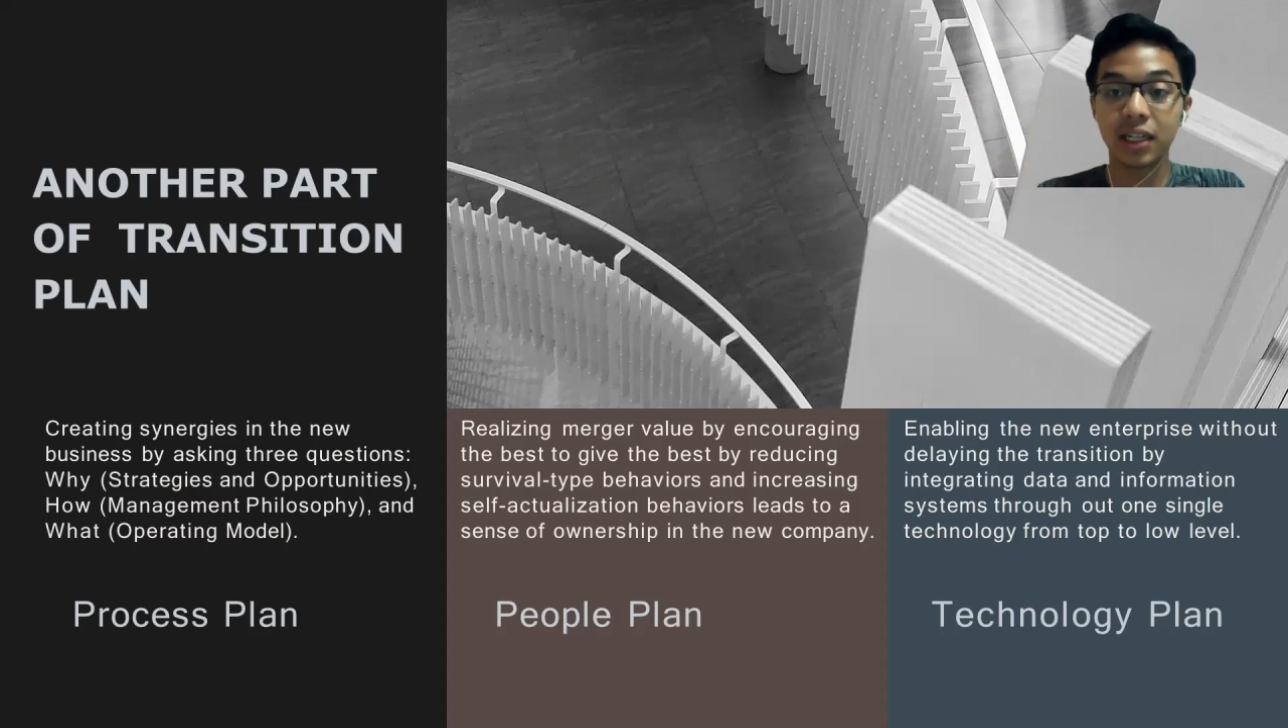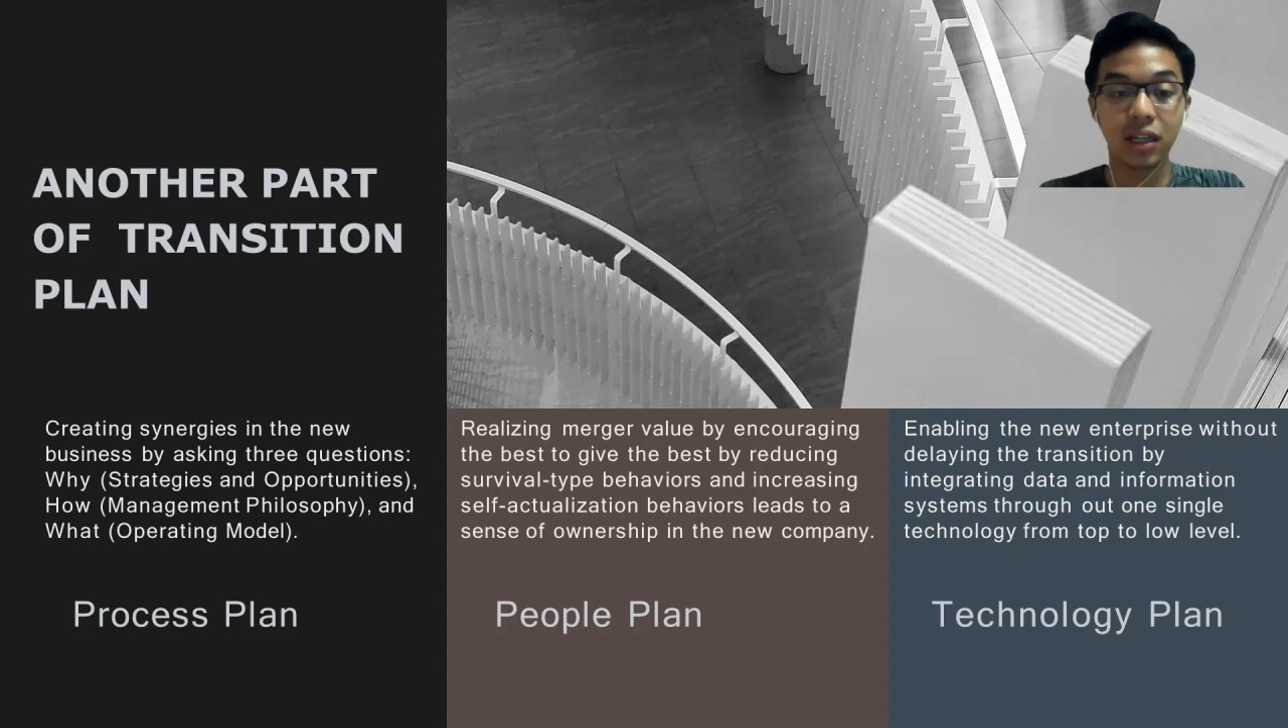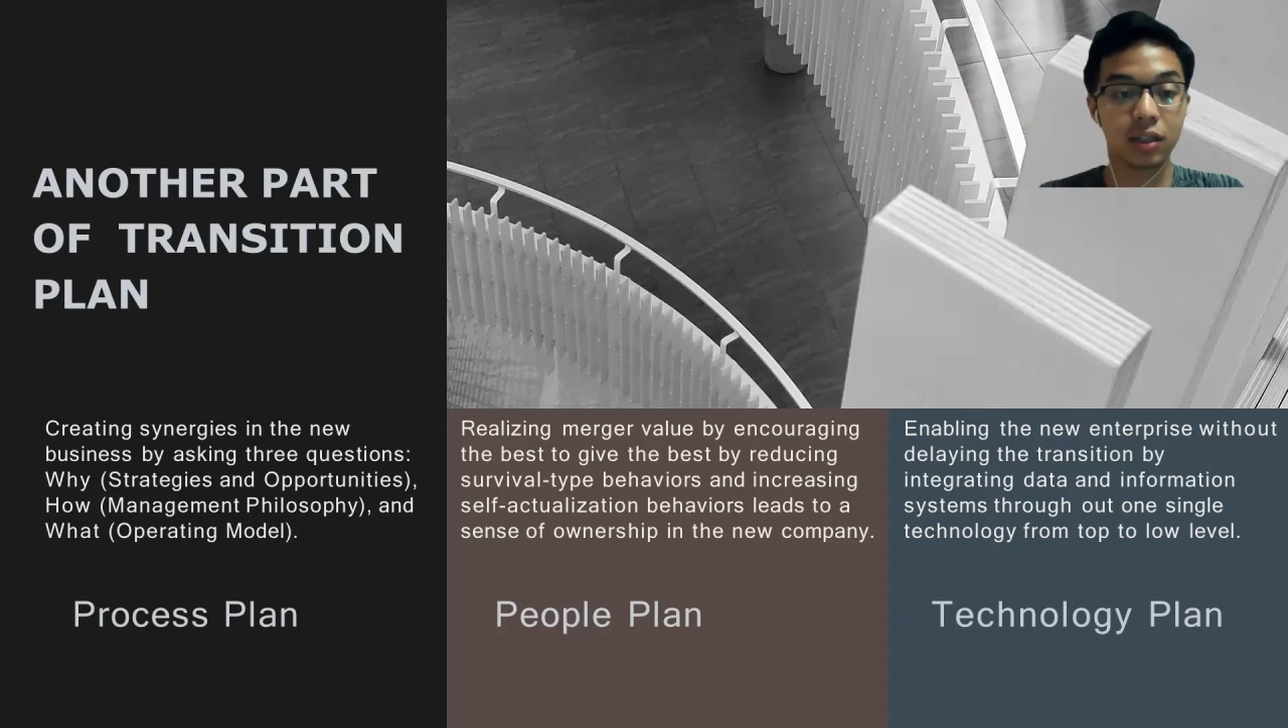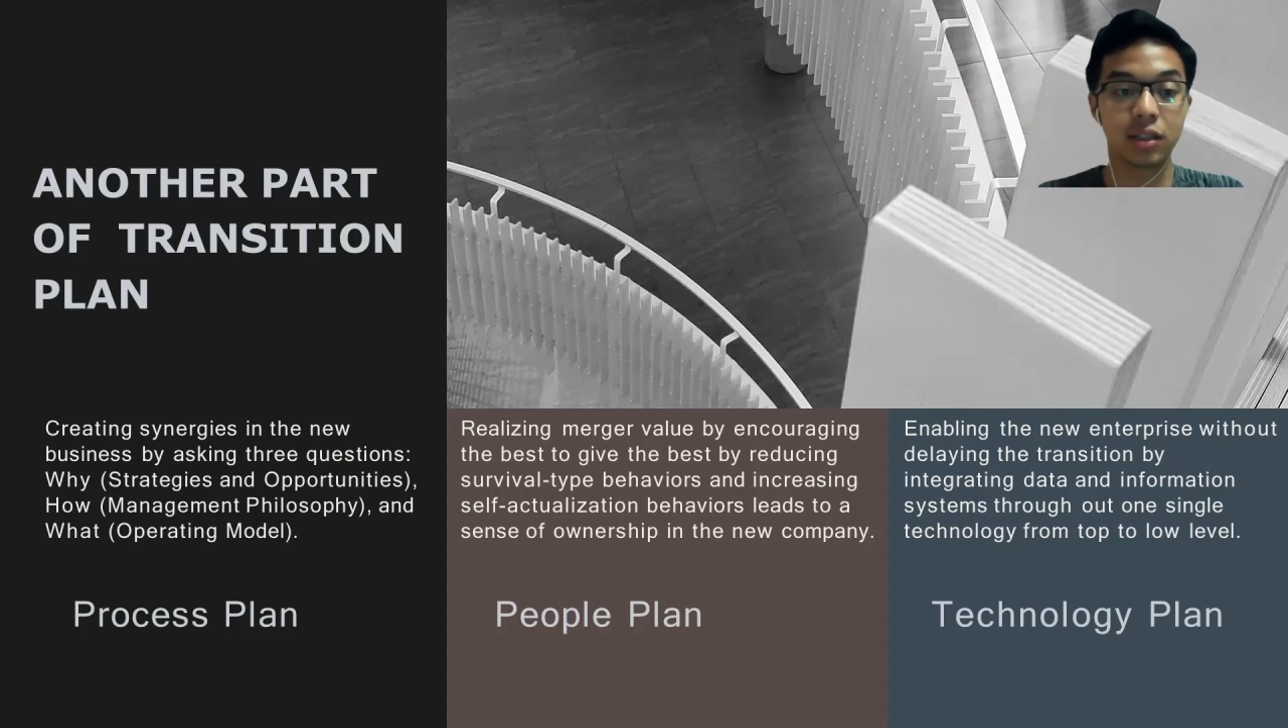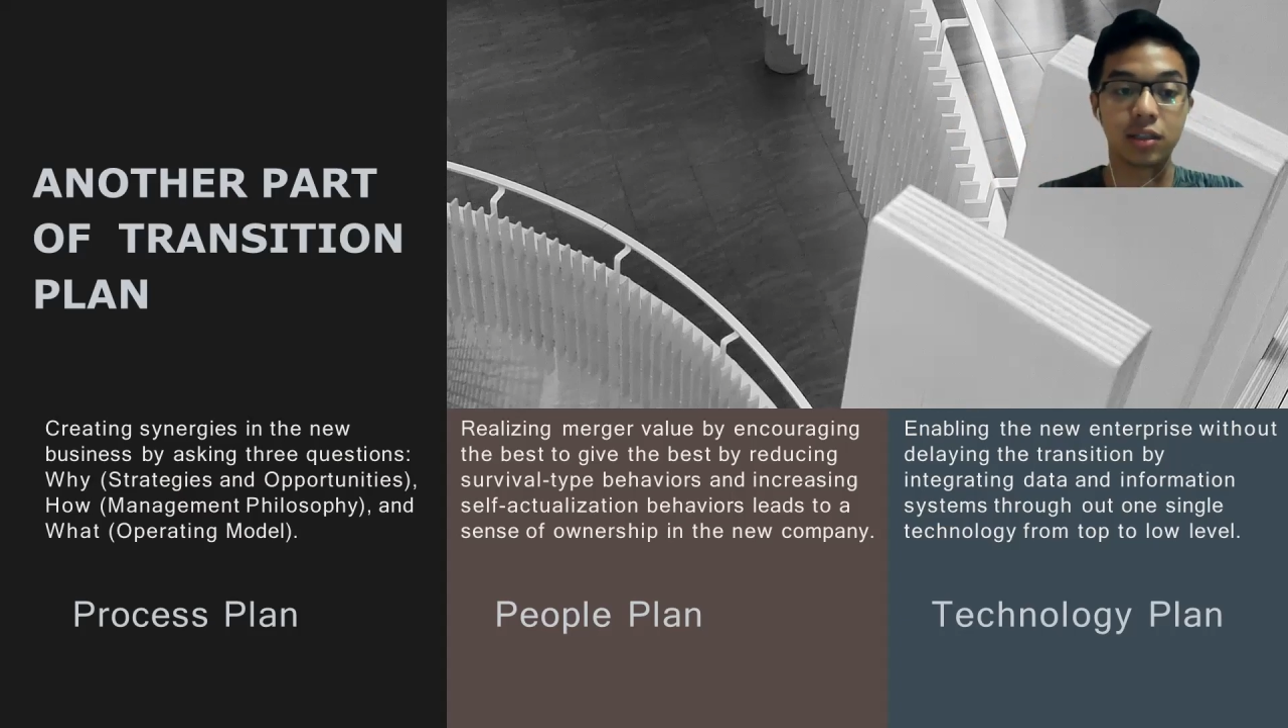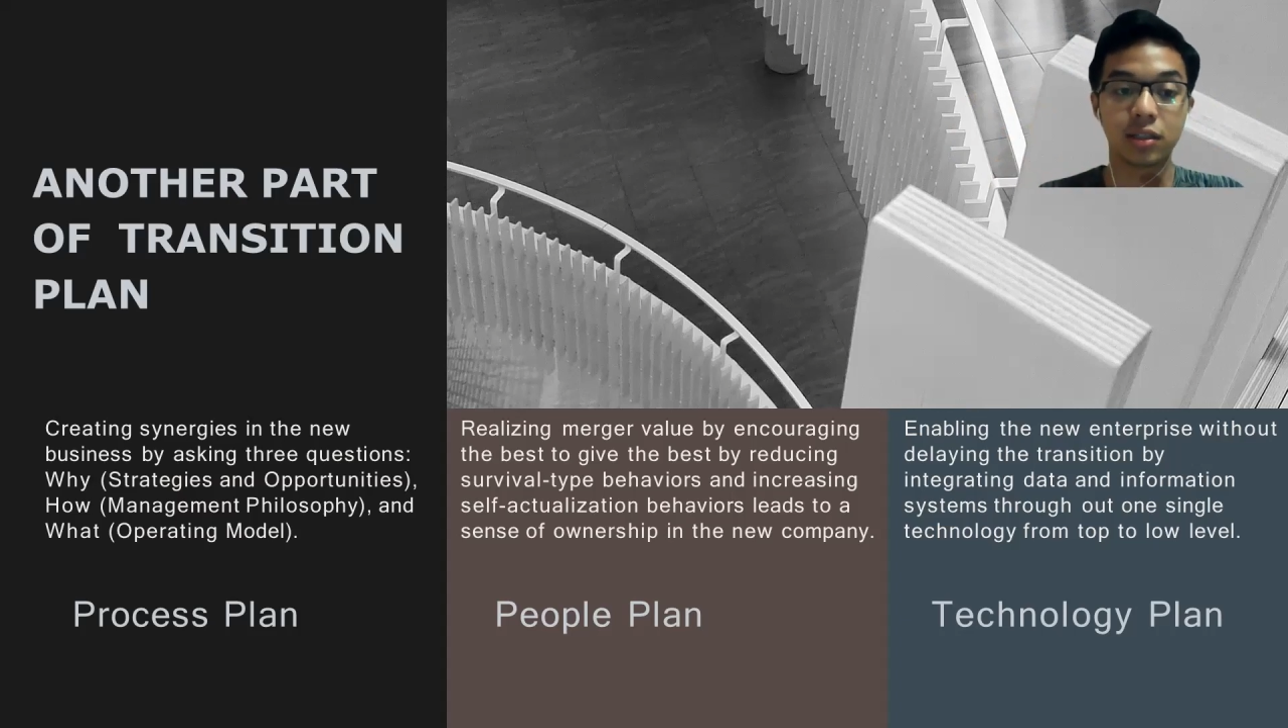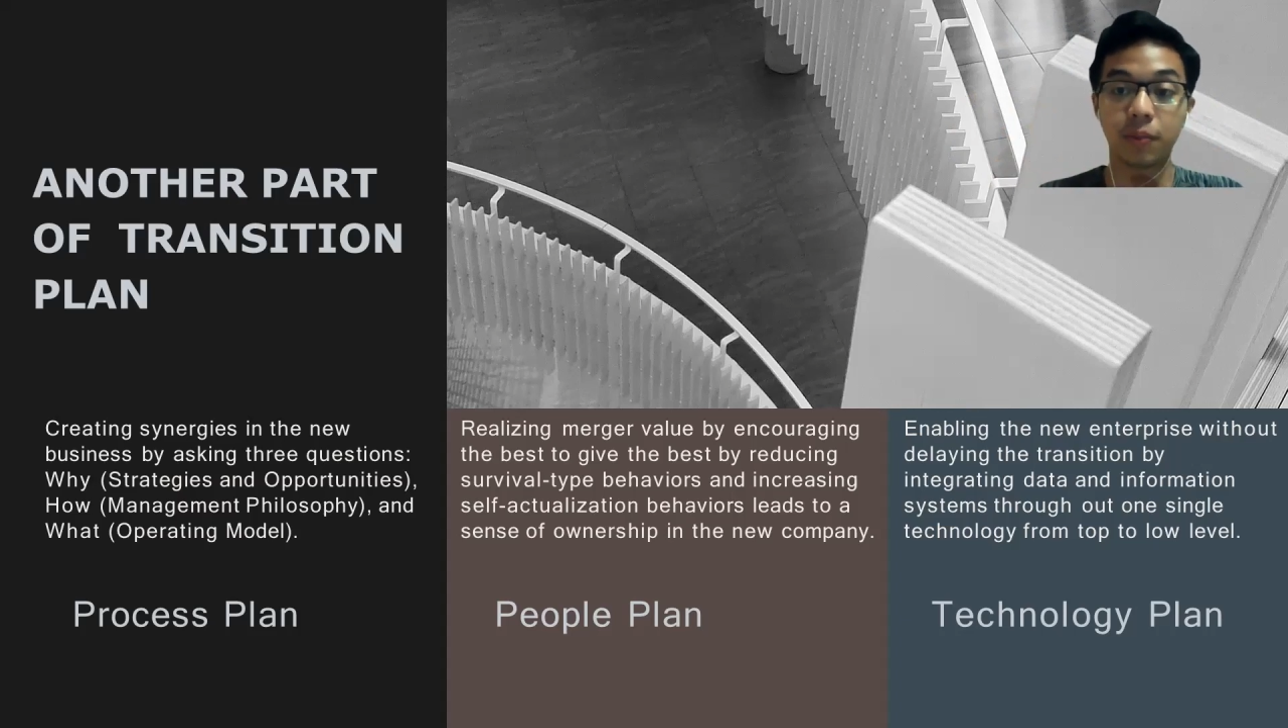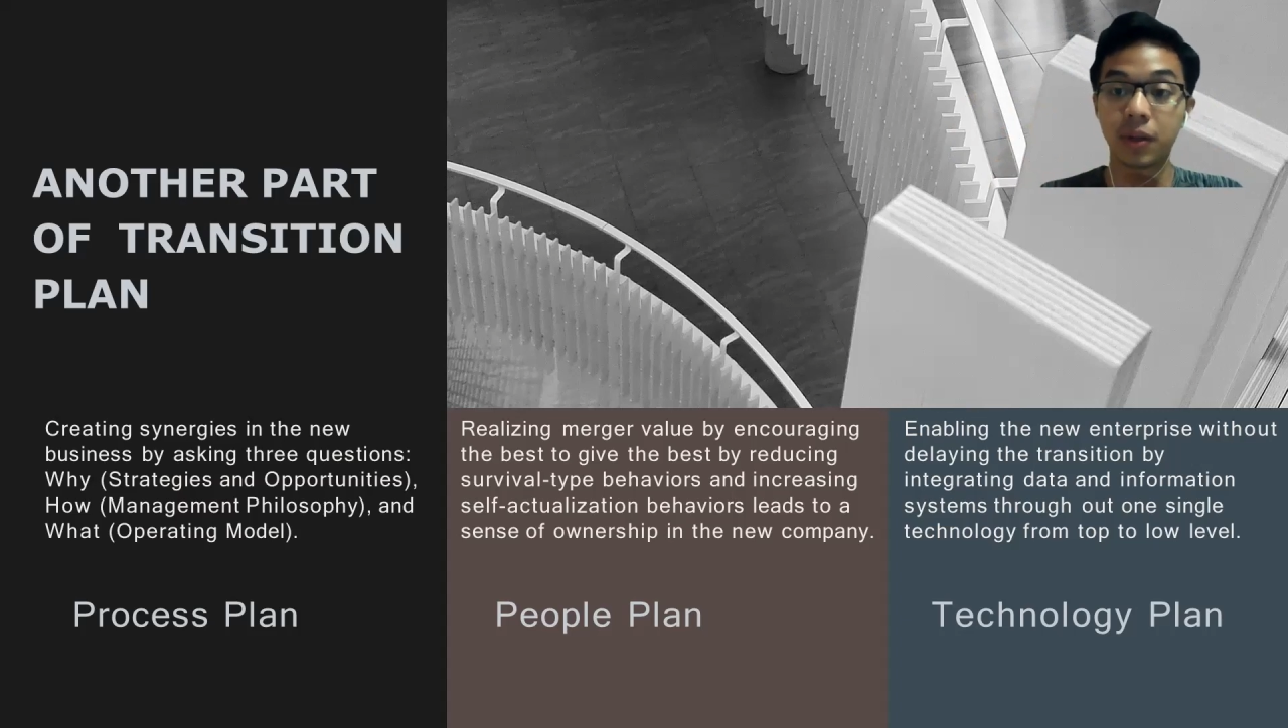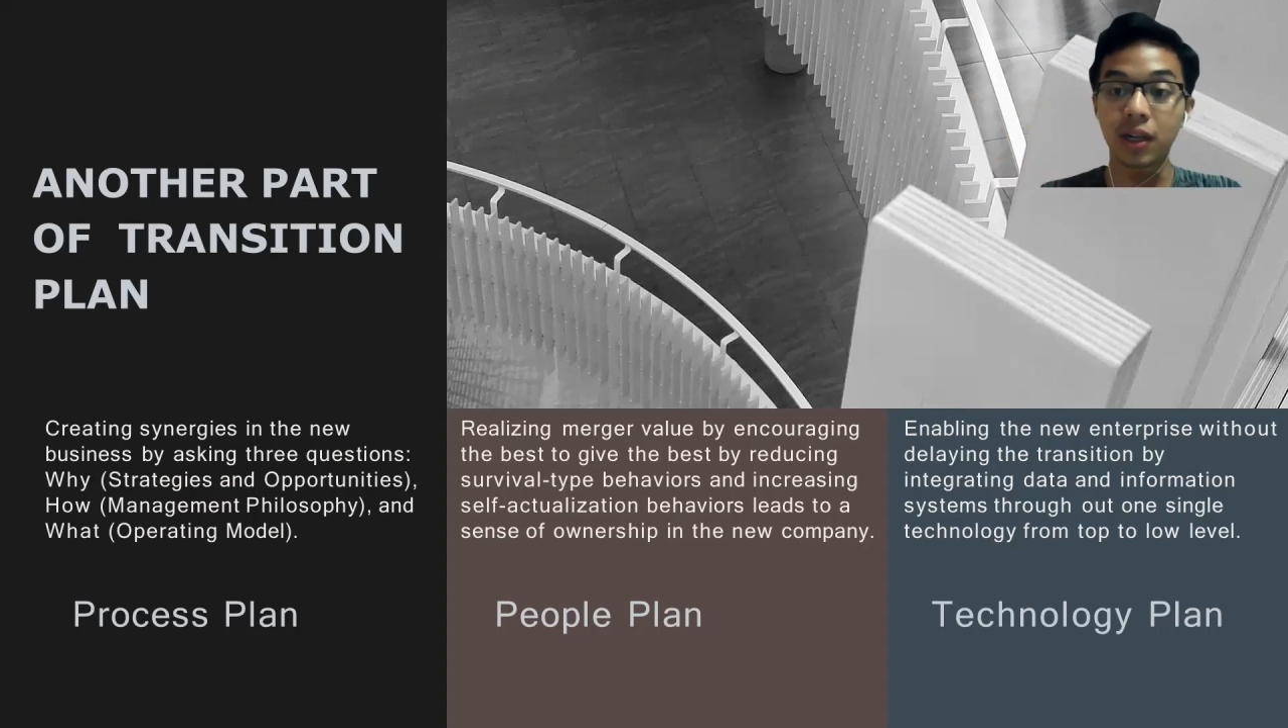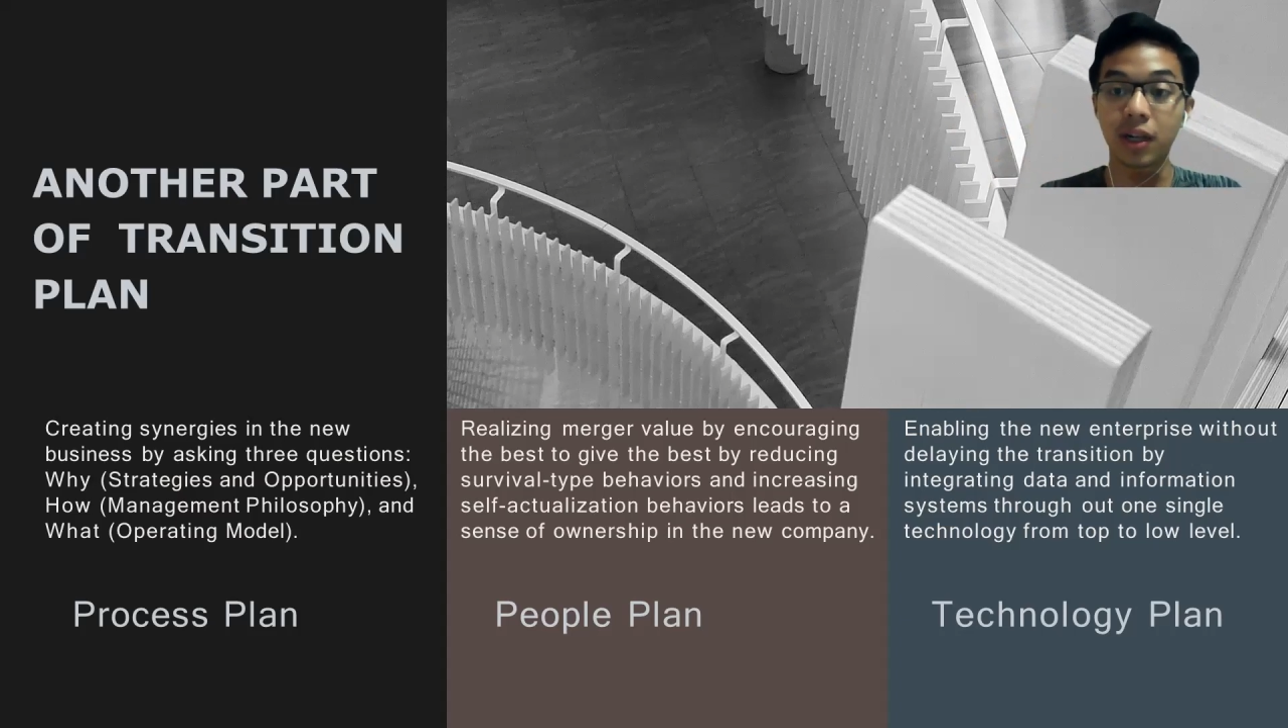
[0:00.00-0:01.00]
synergies.